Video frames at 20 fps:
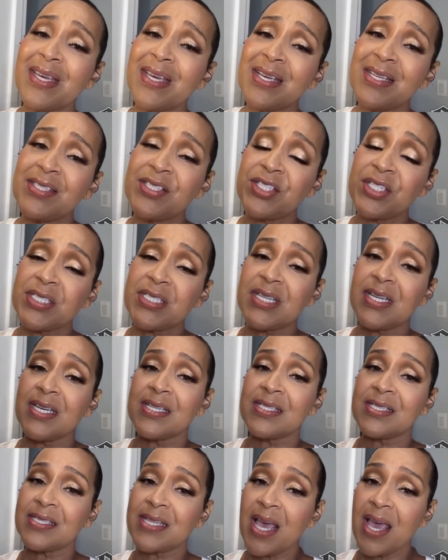It's just the
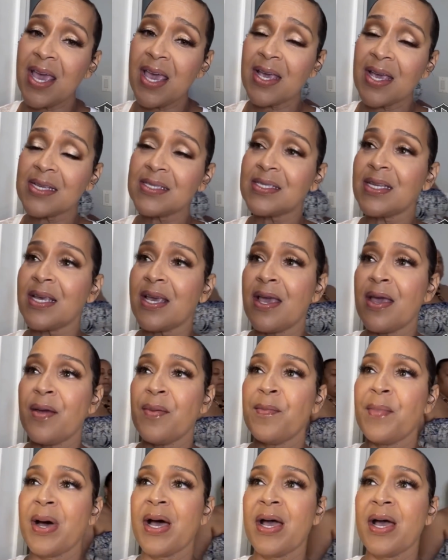execs
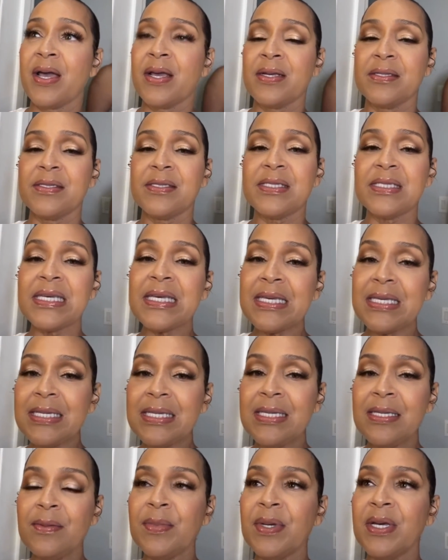and my
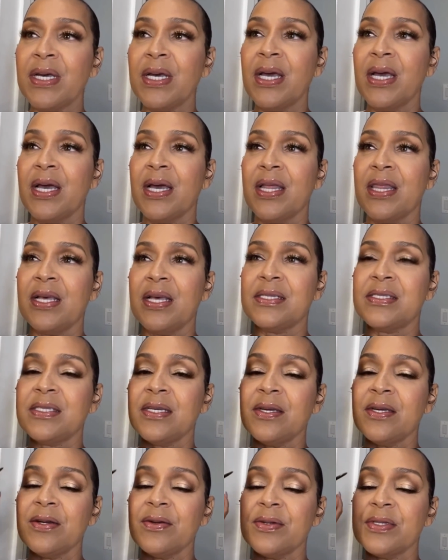team that's
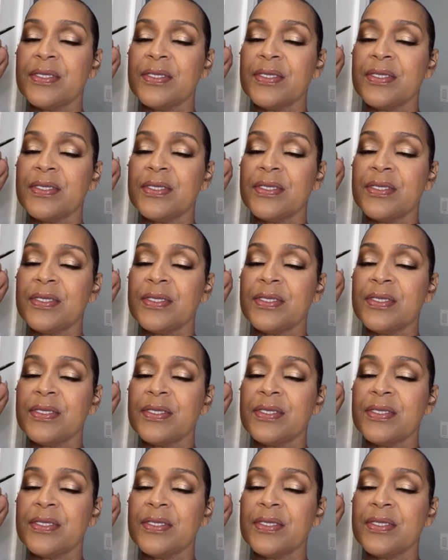here.